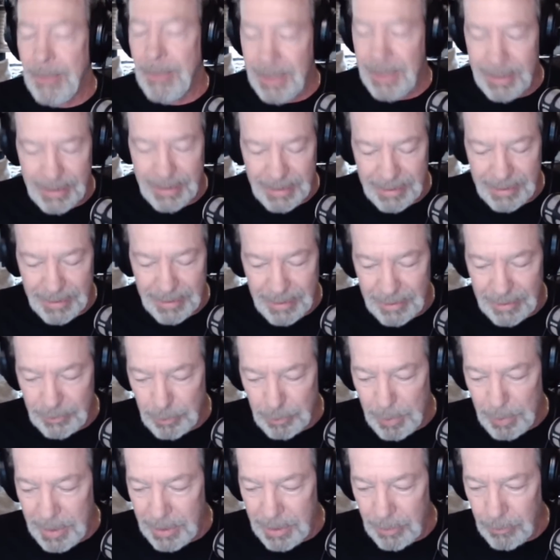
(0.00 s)
It's
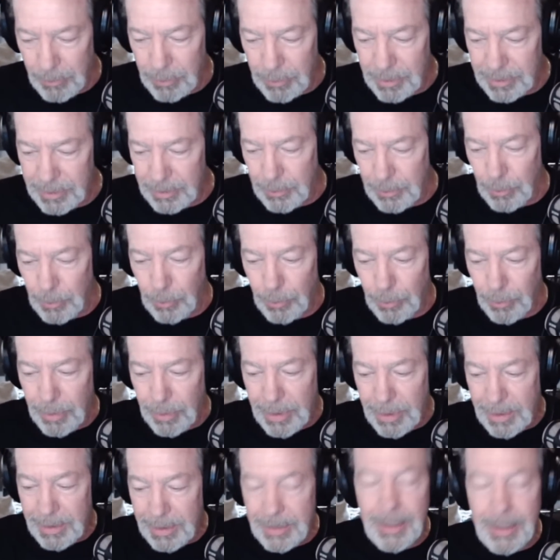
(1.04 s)
been a really cool
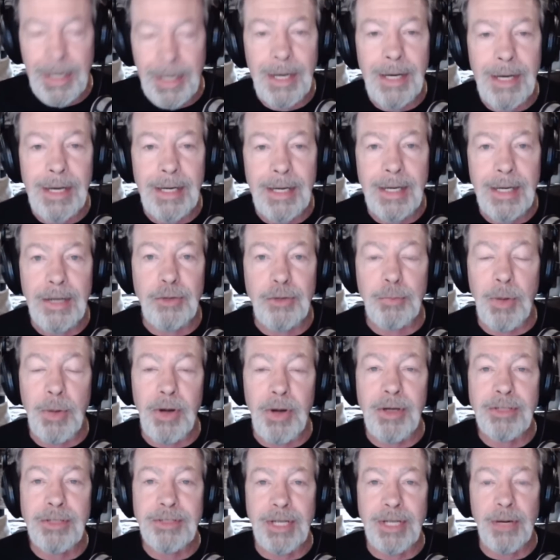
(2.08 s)

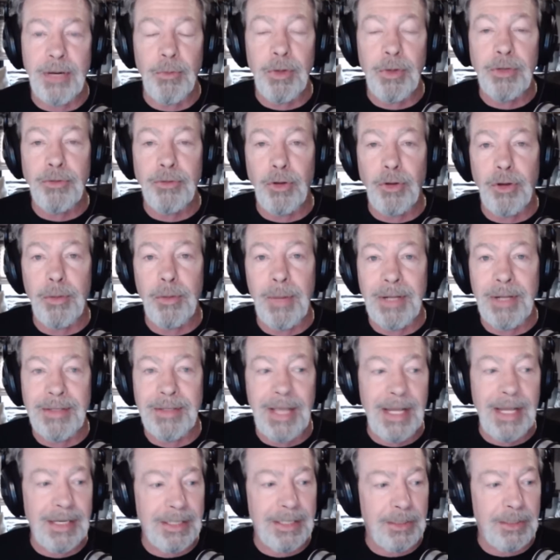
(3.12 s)
experience, and I want to talk about
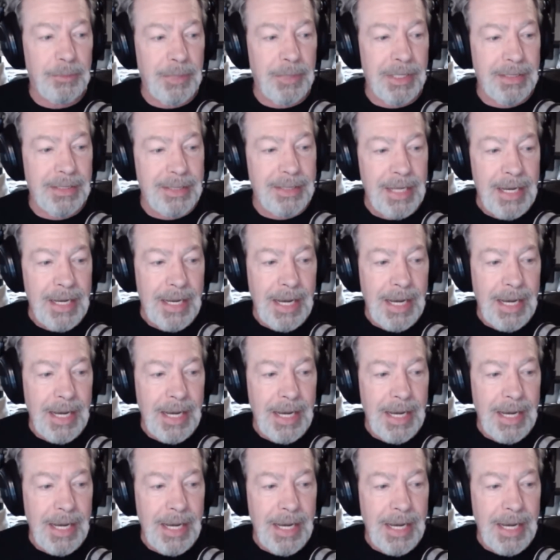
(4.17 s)
that a little bit.